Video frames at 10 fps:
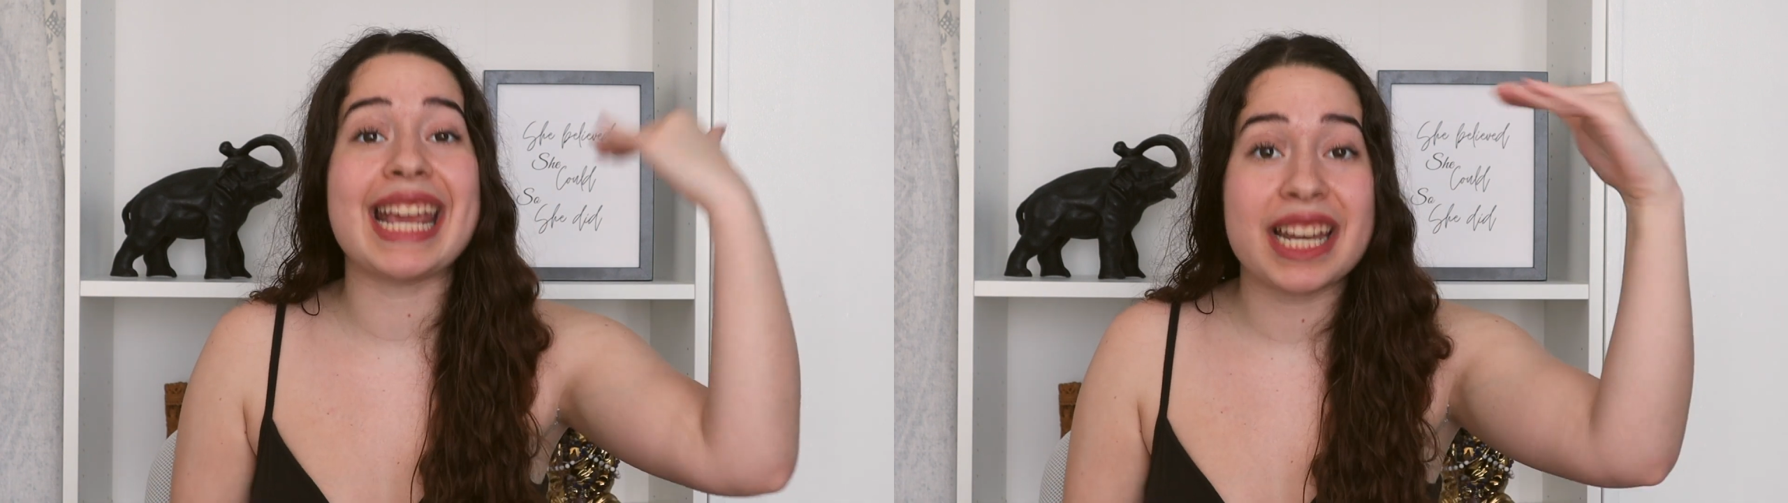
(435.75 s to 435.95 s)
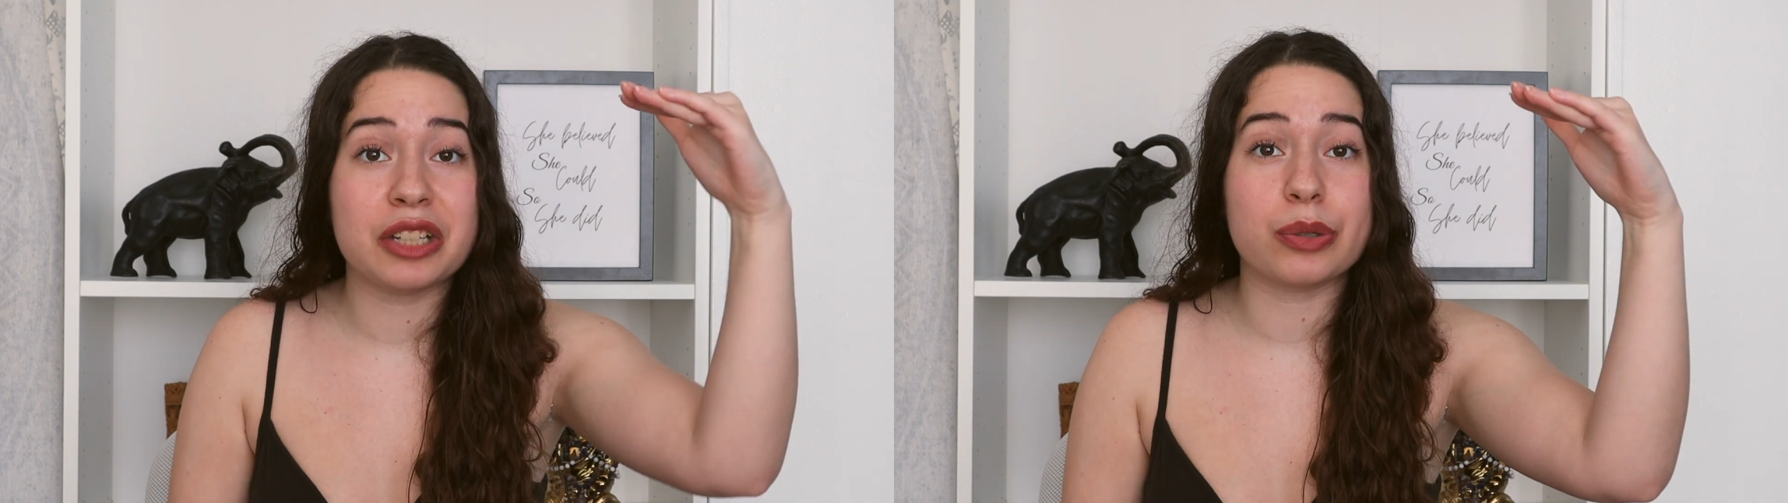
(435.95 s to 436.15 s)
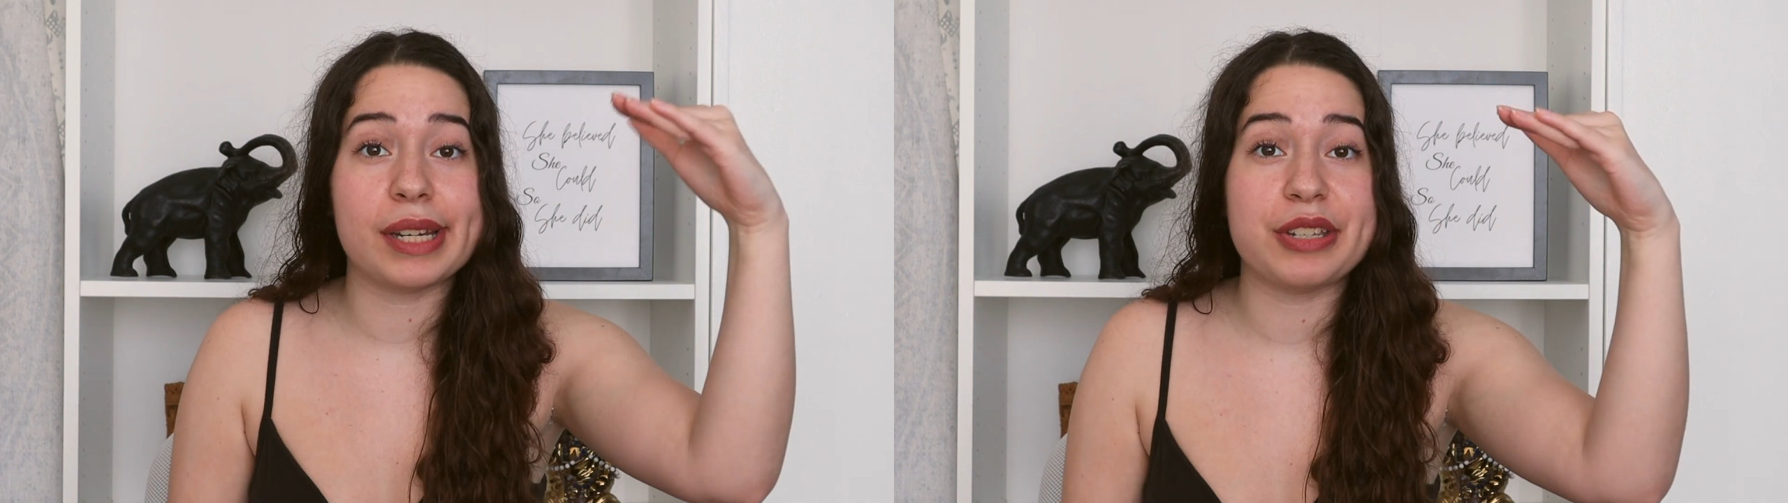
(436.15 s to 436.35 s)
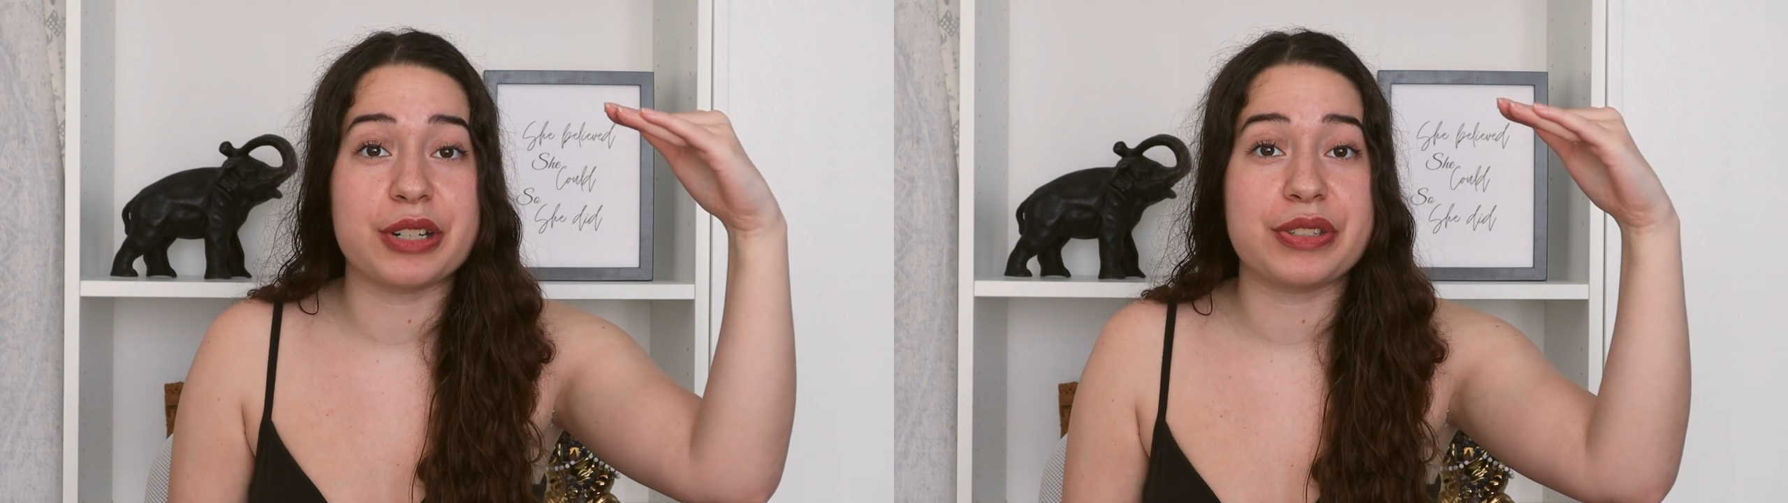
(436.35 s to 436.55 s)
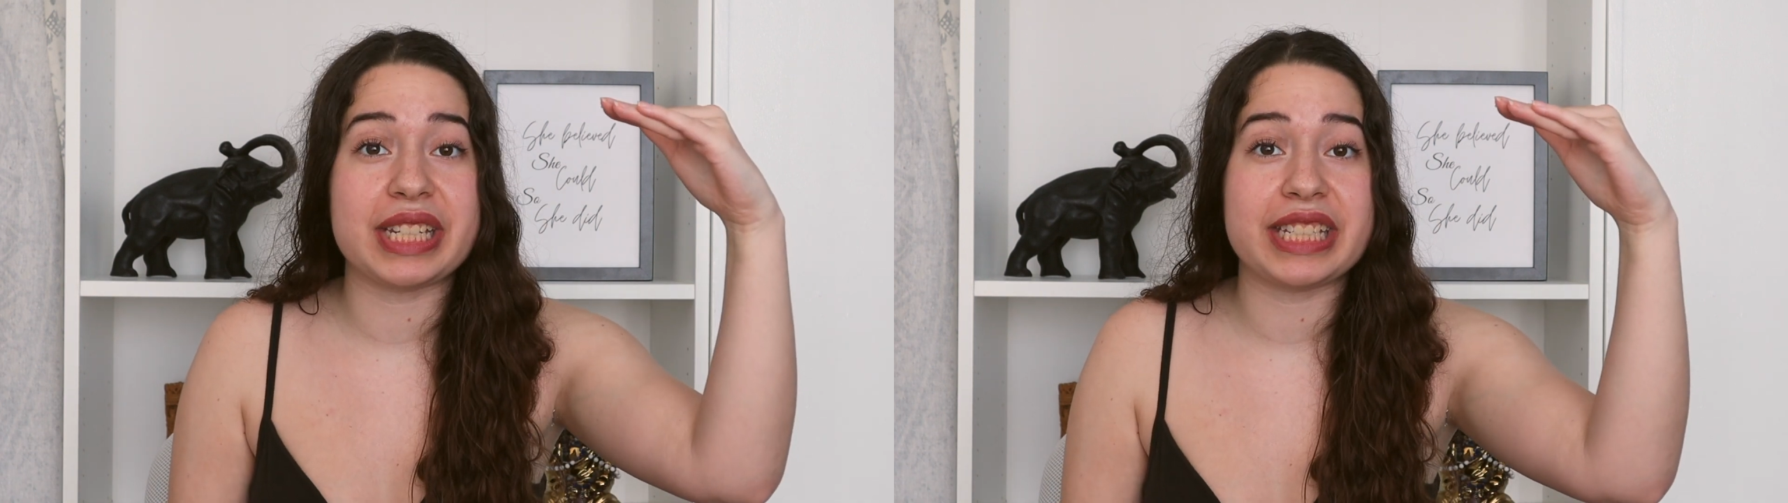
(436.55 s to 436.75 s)
increase
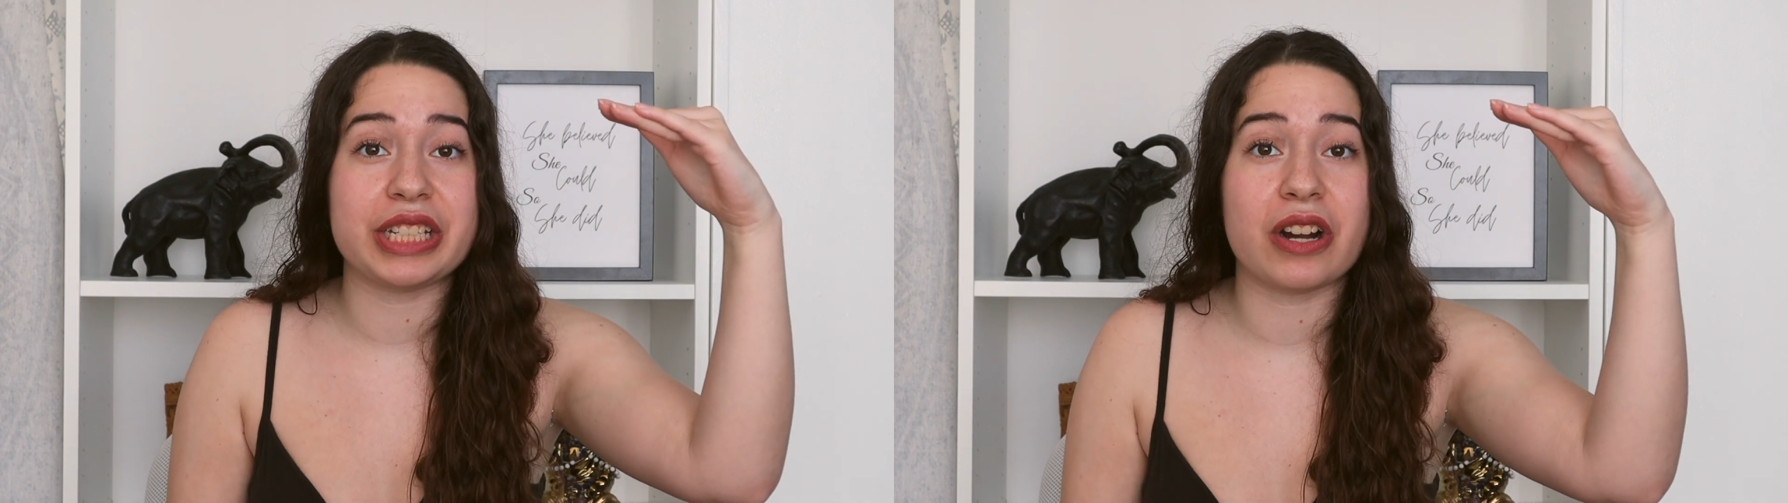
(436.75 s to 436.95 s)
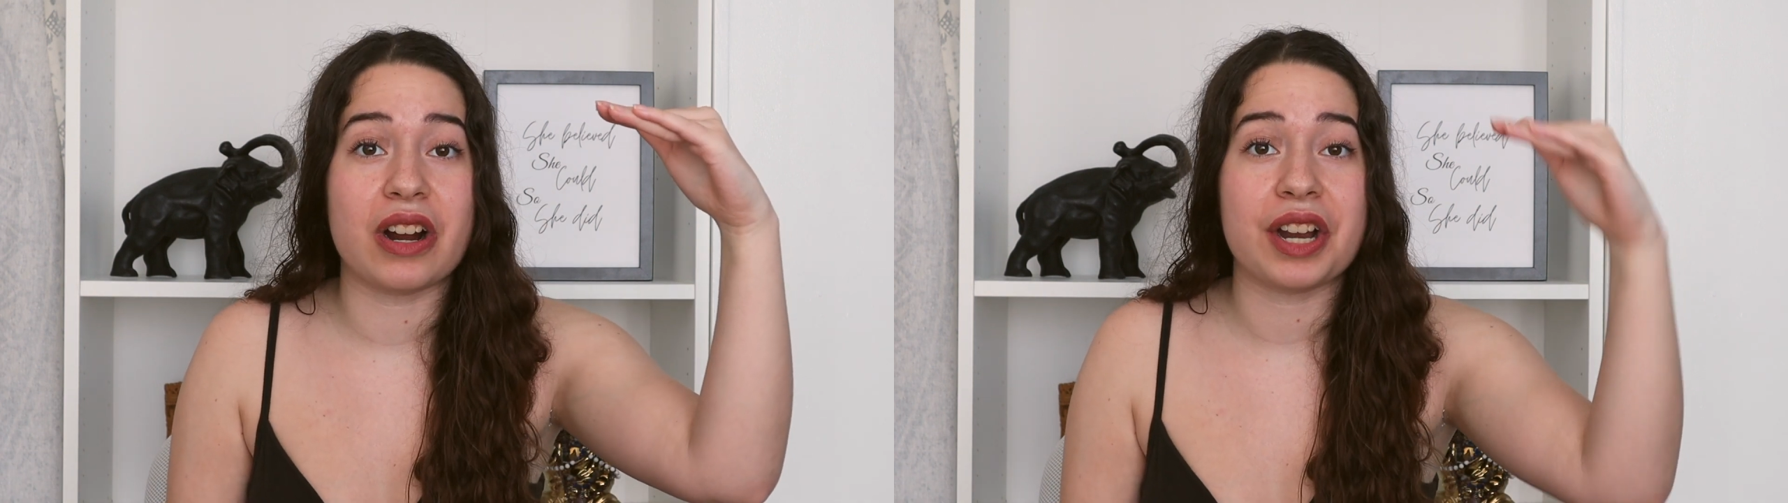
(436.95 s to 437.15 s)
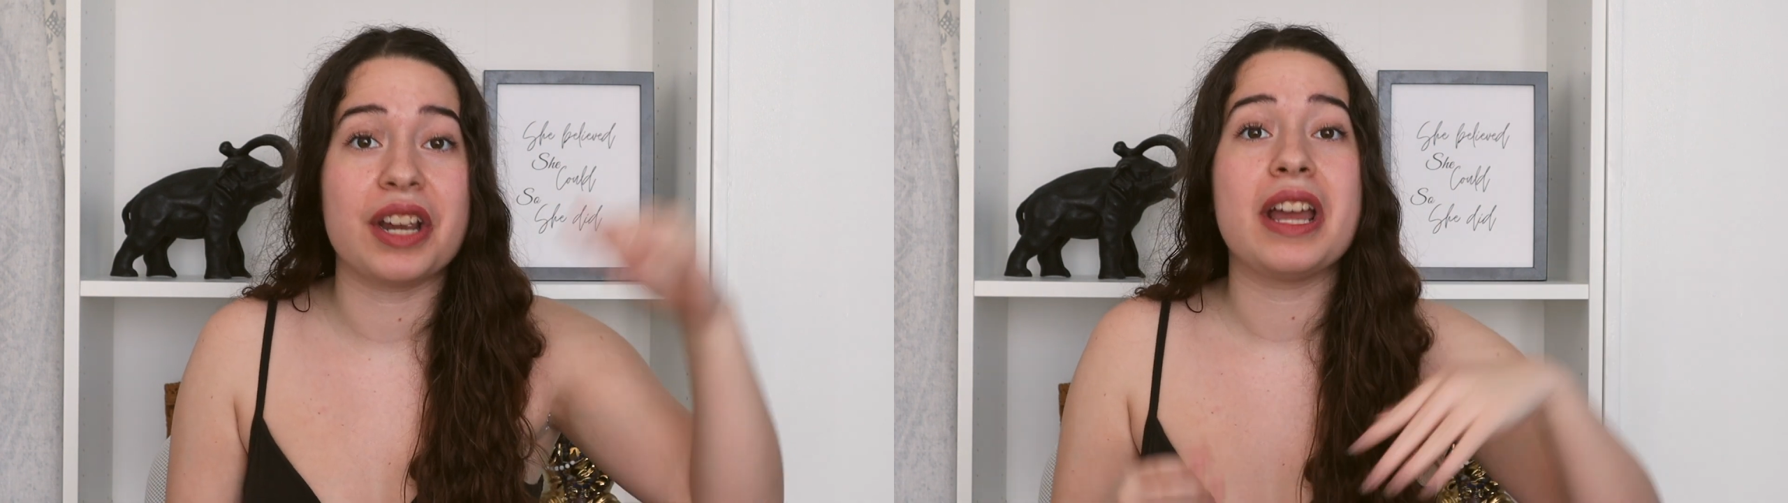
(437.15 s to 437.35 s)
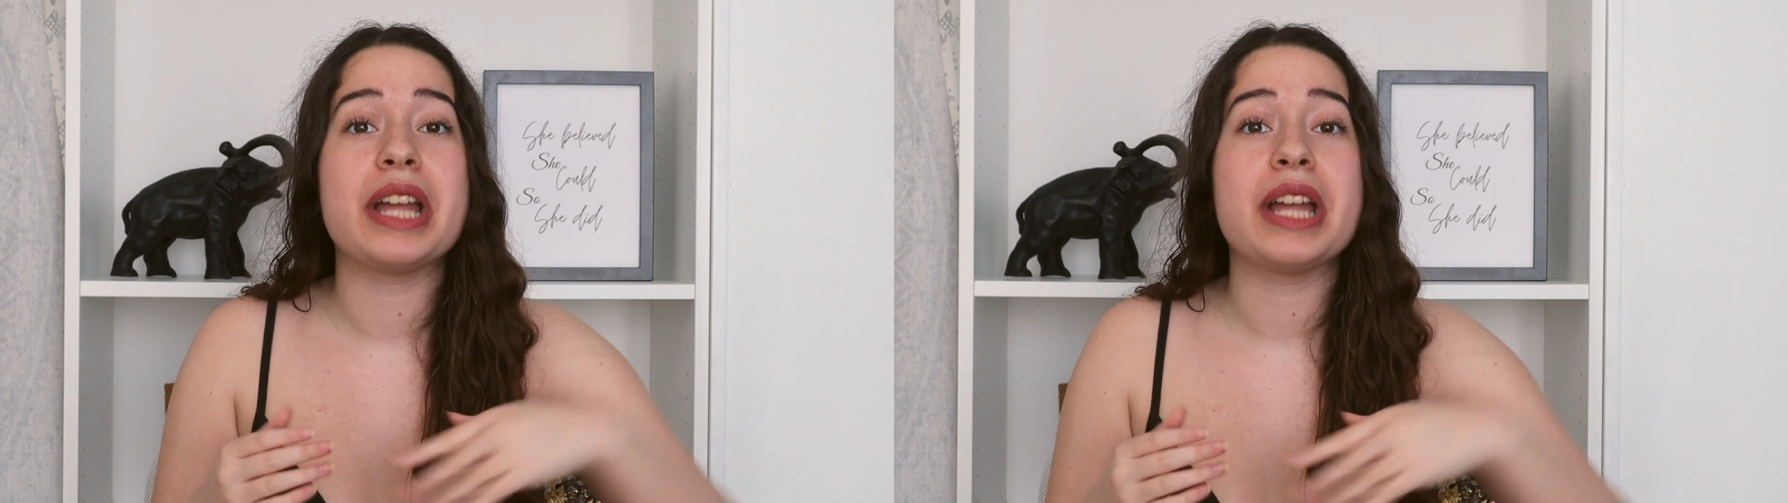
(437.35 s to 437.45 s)
your CTR,